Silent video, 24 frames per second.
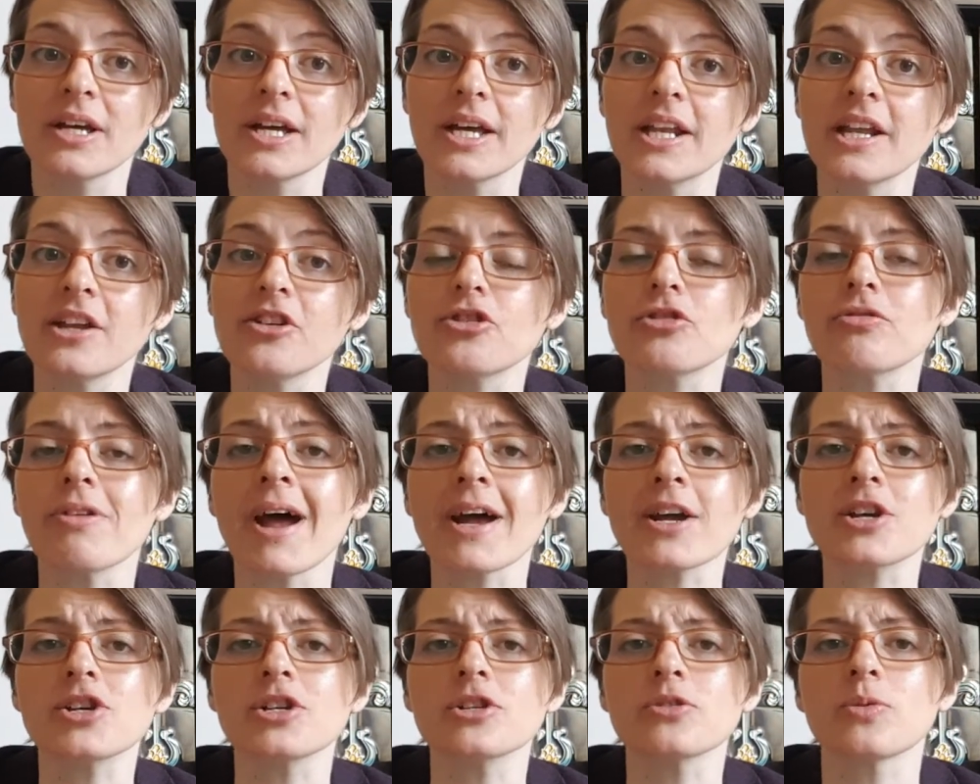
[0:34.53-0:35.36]
in
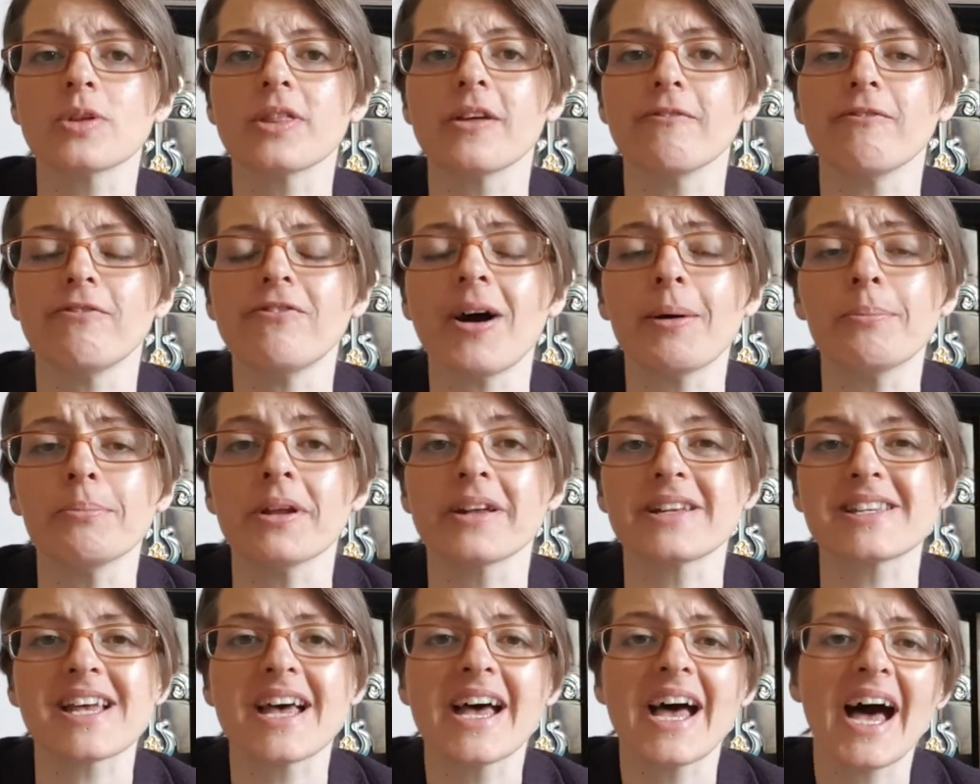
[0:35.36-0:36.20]
interactions within
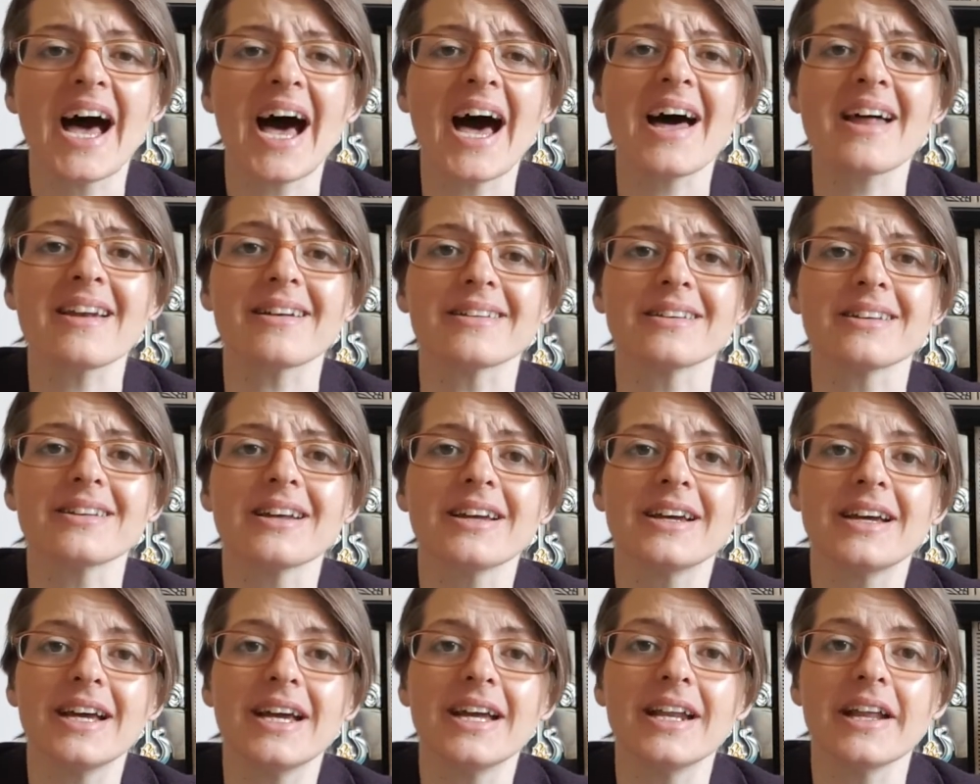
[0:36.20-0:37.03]
families and
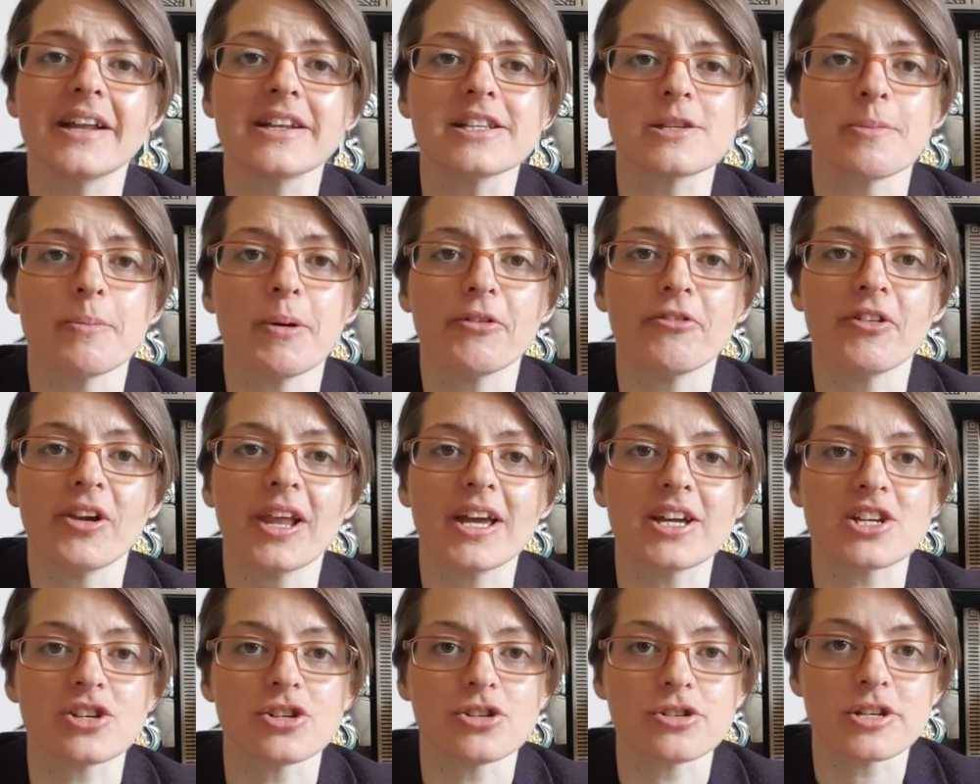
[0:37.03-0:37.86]
in intimate
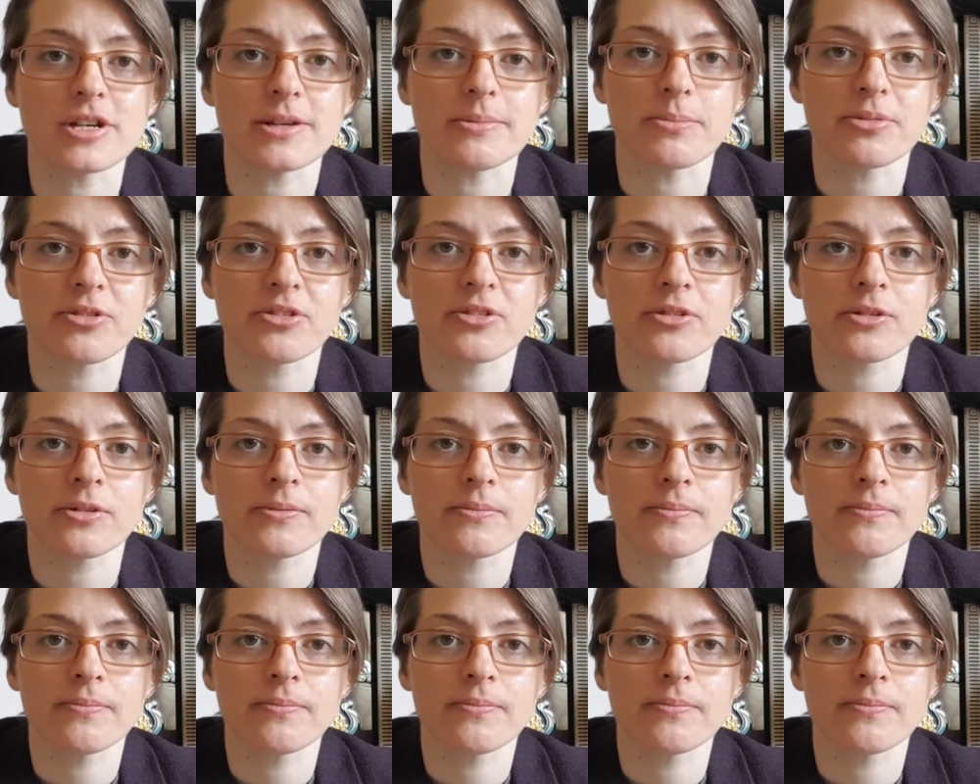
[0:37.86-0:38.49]
relationships.